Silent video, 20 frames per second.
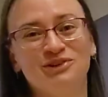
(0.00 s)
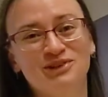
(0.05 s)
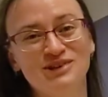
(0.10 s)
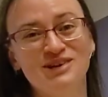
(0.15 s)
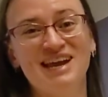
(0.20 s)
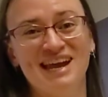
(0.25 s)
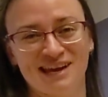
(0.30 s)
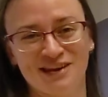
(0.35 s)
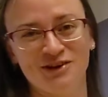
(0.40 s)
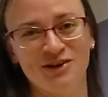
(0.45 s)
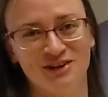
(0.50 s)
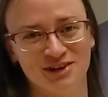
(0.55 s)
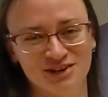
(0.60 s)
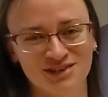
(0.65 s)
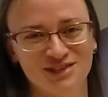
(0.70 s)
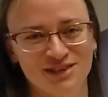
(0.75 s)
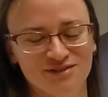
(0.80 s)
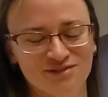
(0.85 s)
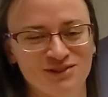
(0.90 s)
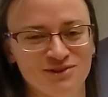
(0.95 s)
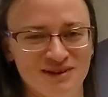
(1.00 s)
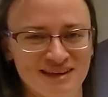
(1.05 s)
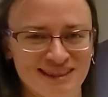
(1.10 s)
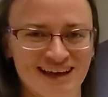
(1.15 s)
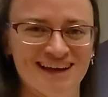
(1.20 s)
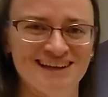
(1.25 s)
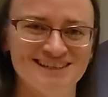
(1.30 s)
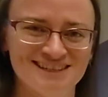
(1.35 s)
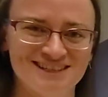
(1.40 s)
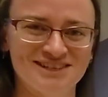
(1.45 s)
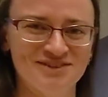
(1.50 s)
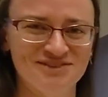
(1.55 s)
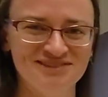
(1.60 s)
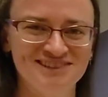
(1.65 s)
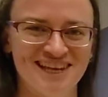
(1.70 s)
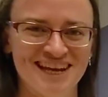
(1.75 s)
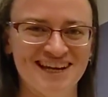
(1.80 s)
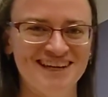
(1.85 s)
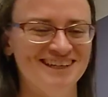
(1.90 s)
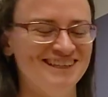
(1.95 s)
You can hurt yourself doing that, so
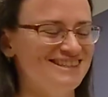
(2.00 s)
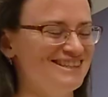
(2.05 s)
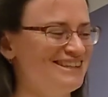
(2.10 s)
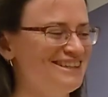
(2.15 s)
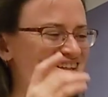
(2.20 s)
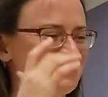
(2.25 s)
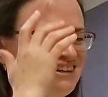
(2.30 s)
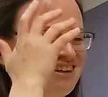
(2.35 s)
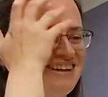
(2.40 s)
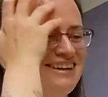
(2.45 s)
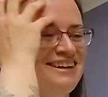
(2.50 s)
take it easy.